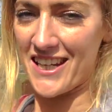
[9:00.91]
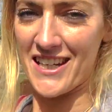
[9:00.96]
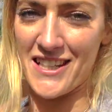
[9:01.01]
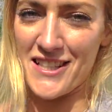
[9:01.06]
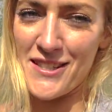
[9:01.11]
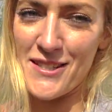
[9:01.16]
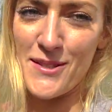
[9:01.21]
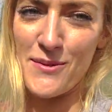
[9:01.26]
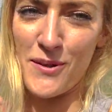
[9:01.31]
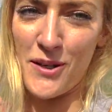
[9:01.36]
It
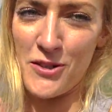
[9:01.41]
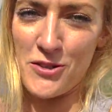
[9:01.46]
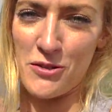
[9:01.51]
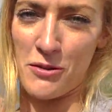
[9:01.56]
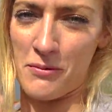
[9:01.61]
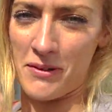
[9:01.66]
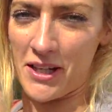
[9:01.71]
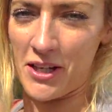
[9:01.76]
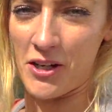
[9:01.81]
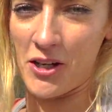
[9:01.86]
is
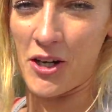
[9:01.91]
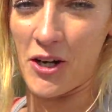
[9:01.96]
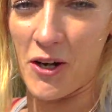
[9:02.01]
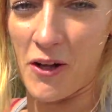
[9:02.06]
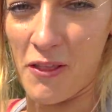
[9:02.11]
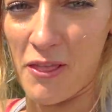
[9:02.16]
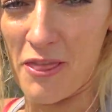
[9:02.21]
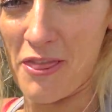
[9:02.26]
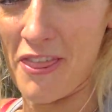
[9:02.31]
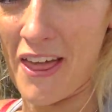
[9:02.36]
swelteringly
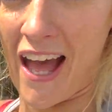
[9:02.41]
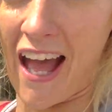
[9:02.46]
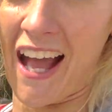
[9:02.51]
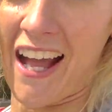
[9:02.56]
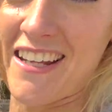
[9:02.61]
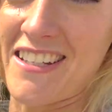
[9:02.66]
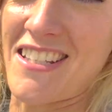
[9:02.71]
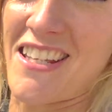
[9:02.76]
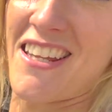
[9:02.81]
hot. That